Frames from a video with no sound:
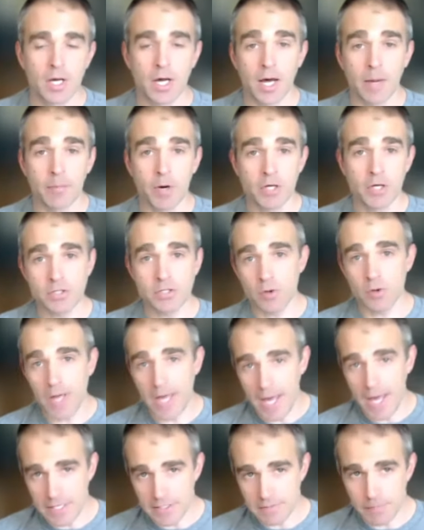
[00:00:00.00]
I'm also
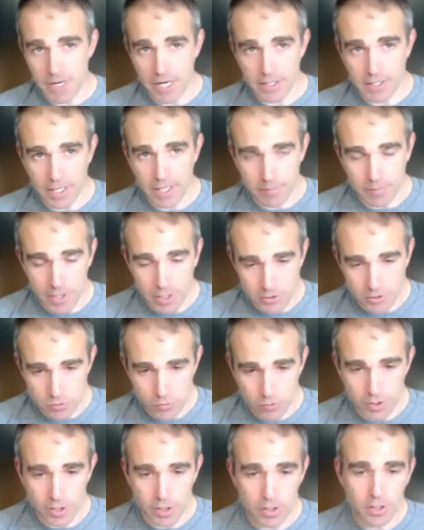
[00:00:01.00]
at Spot Gamma on
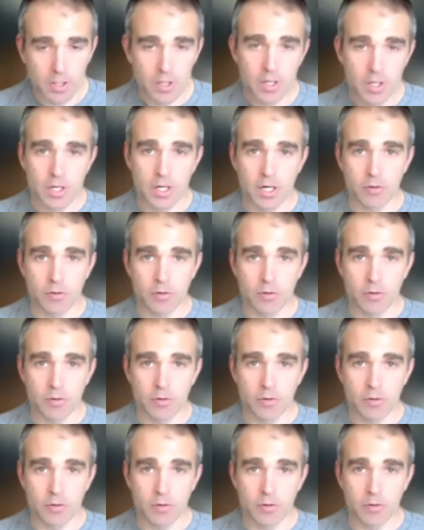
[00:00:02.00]
Twitter.